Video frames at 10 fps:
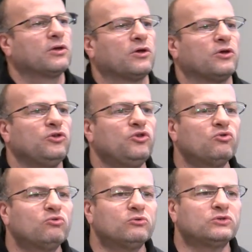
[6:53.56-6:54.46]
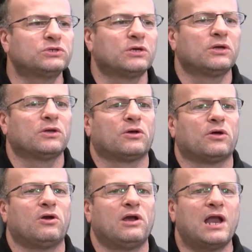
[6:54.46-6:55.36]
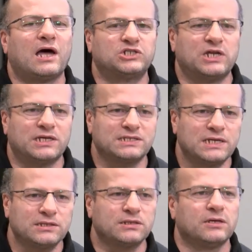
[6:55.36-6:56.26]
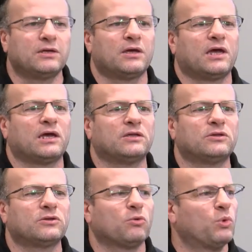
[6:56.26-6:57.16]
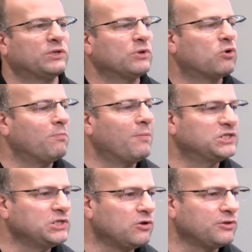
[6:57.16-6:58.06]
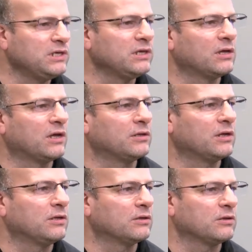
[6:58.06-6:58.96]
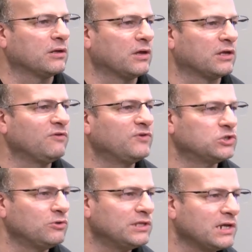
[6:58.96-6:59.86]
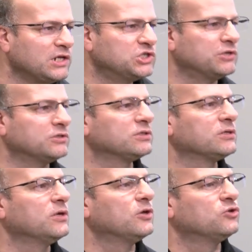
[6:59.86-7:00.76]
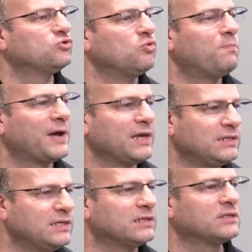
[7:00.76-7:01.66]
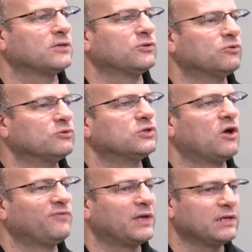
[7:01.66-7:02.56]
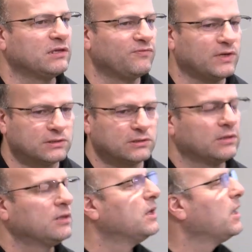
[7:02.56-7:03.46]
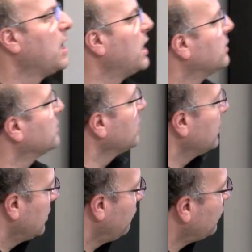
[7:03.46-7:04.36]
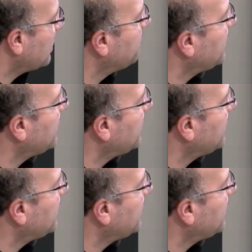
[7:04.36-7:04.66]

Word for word: uh, use a large data set and what we call machine learning, uh, uh, artificial intelligence to predict those off-target effects. And if we can